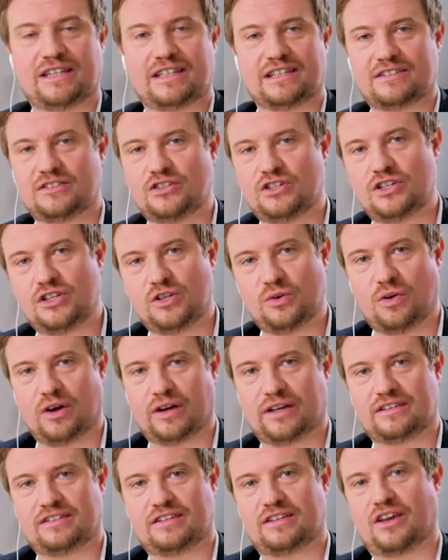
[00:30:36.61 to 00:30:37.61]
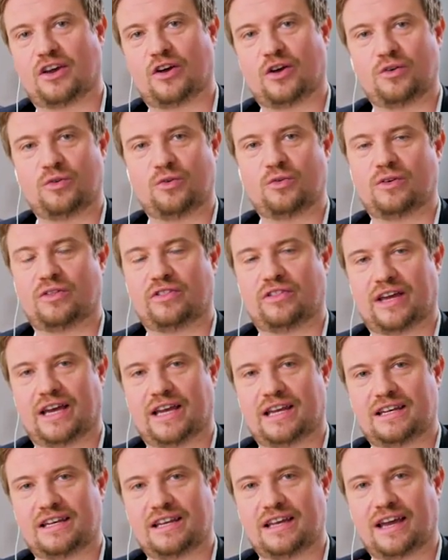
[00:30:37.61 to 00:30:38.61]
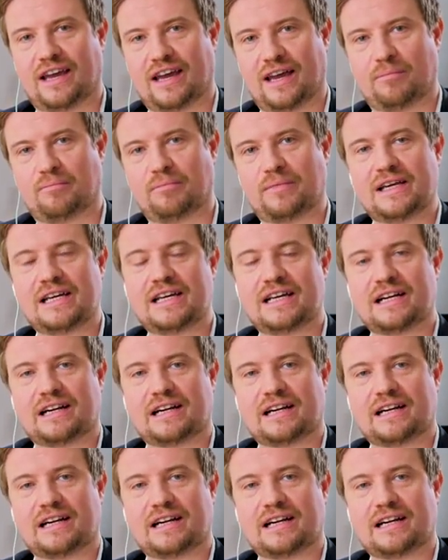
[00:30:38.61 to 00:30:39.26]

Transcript: this new ICO, then